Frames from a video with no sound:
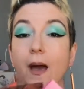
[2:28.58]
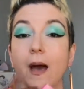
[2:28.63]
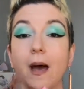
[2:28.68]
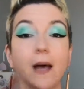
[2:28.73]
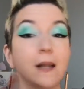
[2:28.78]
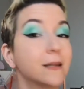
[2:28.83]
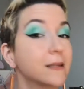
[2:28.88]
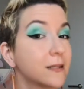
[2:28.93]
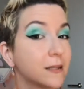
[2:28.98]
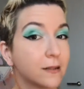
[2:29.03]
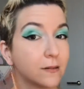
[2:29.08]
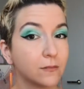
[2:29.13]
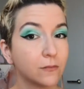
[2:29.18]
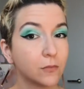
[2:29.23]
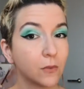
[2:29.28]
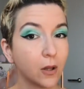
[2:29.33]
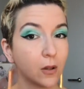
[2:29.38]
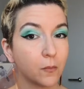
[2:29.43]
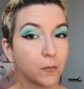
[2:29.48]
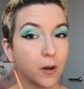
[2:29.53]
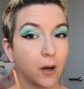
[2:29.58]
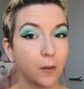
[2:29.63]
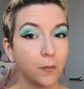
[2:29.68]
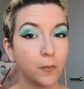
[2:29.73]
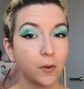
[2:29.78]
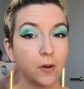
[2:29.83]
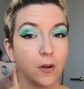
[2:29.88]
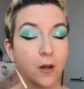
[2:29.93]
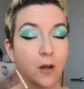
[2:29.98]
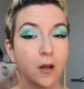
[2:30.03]
at
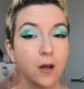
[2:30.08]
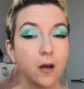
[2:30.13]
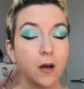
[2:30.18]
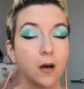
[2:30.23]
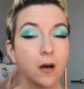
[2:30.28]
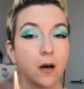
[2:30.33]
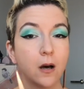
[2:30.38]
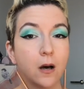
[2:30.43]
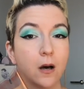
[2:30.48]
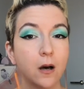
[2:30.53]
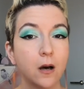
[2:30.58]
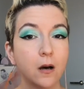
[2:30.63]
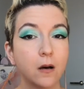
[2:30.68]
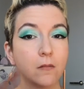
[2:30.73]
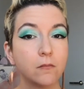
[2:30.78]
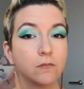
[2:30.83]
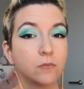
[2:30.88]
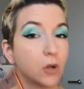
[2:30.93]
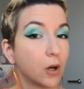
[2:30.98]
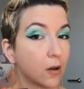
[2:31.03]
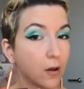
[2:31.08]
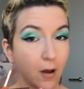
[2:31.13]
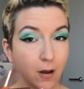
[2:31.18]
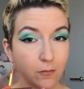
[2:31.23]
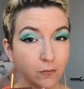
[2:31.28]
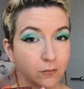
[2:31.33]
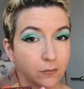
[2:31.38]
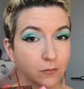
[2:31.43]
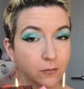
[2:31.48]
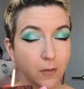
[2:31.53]
Colourpop.com,
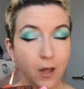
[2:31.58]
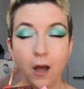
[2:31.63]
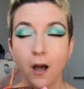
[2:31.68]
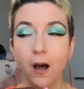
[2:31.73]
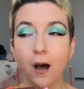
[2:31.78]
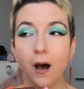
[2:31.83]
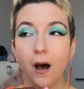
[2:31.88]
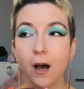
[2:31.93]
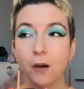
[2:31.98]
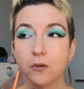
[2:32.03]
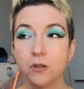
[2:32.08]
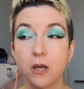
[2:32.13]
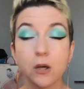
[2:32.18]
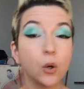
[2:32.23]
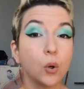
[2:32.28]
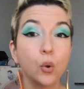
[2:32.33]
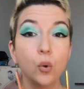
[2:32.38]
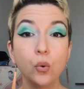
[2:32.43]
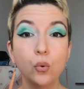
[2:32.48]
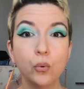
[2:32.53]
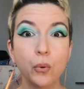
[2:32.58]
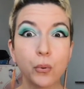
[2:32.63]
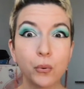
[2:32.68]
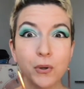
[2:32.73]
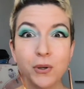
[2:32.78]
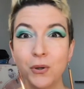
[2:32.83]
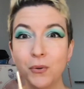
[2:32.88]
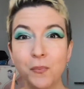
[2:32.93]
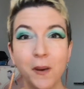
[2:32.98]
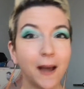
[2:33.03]
I was like, ooh, 3
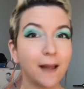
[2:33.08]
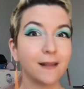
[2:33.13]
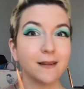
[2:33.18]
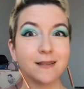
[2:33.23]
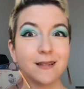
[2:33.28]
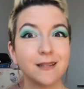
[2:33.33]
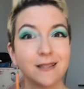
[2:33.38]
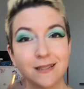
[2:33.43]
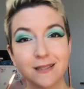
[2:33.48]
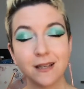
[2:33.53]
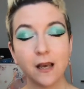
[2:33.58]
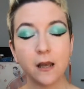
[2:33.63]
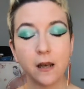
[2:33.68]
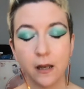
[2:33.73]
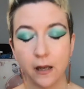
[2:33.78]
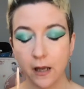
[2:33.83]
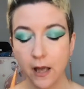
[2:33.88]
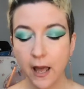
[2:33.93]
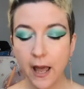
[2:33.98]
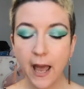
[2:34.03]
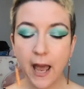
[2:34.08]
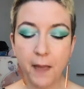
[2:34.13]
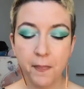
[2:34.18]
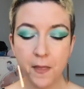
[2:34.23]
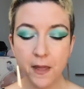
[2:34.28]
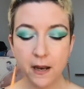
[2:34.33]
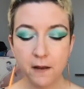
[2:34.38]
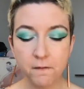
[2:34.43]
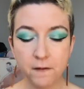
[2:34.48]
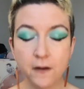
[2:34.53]
new palettes, that's exciting. And
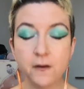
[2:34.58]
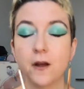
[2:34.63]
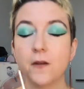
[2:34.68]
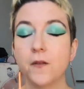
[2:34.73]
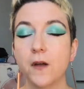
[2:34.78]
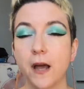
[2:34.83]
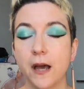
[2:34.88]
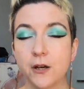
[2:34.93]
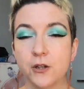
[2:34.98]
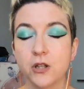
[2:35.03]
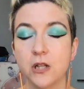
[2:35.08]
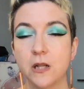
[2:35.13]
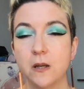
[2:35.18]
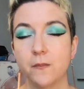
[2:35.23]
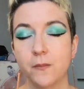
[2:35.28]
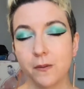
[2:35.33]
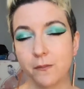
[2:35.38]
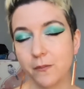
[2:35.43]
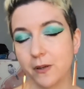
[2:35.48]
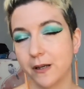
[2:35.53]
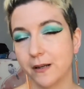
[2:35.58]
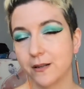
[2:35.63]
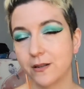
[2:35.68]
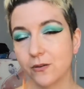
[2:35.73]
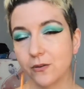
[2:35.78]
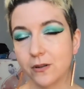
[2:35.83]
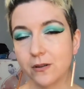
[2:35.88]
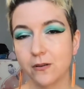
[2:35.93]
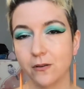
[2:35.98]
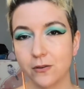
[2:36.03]
then I found out that actually they've been being
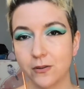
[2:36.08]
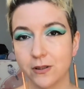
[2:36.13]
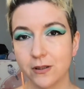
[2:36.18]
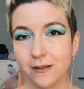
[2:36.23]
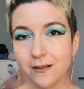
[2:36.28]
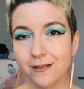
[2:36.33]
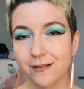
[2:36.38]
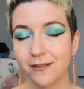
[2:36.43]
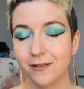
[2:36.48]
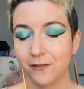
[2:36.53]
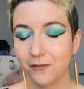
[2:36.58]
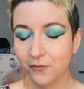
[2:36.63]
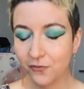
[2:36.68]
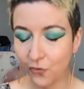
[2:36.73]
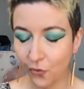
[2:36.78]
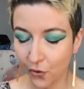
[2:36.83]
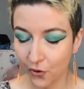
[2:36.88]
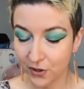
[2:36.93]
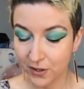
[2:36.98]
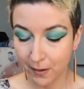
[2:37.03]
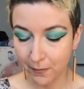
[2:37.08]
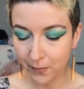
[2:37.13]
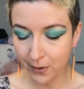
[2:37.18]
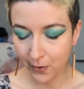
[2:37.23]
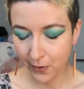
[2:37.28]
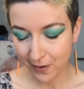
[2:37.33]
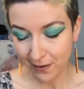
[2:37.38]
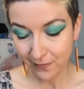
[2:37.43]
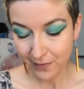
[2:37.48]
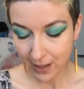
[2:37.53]
sold at Ulta for some
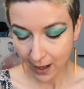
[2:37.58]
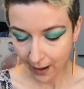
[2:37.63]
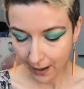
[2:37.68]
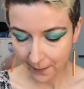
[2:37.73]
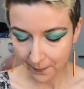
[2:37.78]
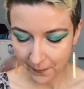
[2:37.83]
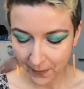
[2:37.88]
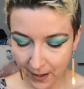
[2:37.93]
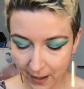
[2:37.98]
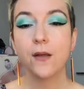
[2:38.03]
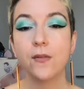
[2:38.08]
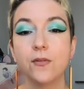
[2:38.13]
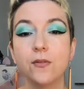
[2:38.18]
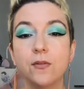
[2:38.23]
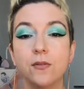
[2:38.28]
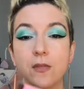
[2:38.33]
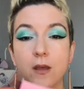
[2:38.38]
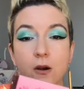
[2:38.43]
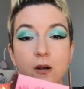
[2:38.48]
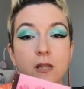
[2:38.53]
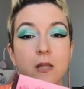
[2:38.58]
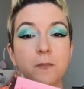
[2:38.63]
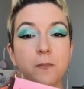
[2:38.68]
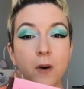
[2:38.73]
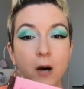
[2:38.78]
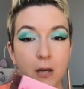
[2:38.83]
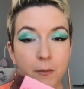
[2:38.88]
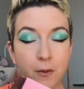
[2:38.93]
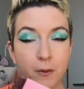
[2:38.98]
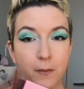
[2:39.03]
period of time. They're at the
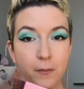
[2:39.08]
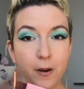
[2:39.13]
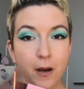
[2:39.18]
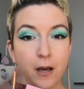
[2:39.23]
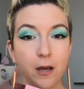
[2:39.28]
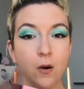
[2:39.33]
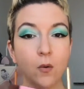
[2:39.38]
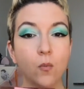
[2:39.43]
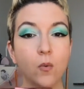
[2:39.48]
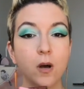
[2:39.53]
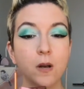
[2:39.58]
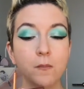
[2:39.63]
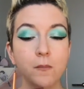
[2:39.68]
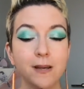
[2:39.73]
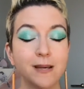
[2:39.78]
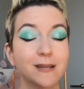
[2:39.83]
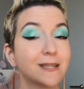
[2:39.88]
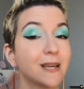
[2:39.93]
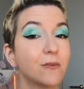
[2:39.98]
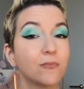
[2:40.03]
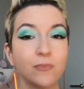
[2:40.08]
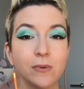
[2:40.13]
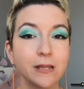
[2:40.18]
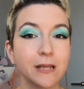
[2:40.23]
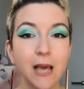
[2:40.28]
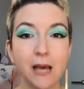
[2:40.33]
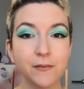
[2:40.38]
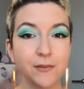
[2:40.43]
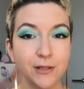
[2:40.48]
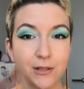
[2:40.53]
bottom of my pile, 1, because I really
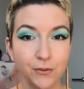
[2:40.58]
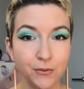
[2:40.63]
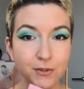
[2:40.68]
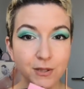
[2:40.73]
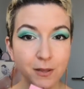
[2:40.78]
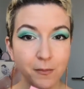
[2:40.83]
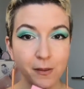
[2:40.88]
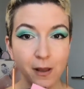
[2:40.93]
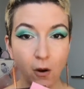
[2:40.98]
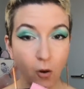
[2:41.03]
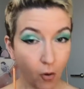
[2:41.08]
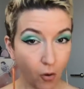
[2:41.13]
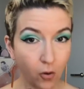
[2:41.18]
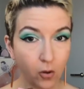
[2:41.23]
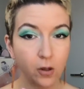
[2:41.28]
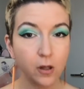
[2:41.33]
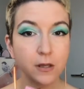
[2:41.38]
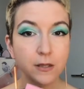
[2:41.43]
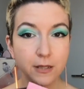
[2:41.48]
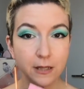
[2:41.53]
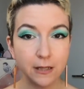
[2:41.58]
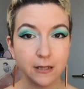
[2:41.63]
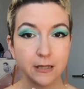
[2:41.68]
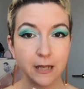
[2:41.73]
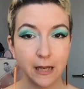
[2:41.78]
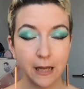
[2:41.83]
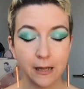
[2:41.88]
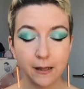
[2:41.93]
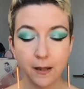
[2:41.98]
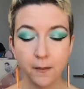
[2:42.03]
haven't used them at all since
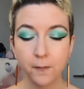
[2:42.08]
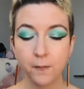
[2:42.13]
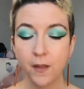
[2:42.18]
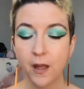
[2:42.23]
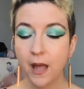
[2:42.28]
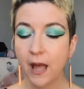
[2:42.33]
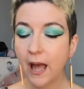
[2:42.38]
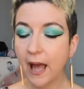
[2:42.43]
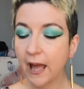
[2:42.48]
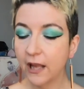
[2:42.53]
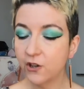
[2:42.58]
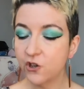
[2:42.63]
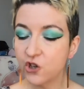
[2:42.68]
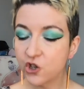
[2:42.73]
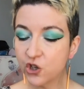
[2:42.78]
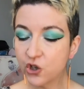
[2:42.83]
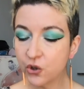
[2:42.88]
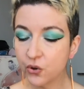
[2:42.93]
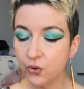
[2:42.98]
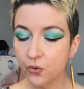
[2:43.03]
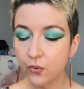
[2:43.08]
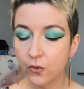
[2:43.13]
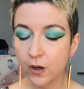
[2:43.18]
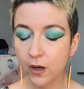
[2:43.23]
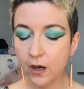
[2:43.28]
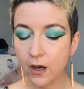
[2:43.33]
getting them, and 2,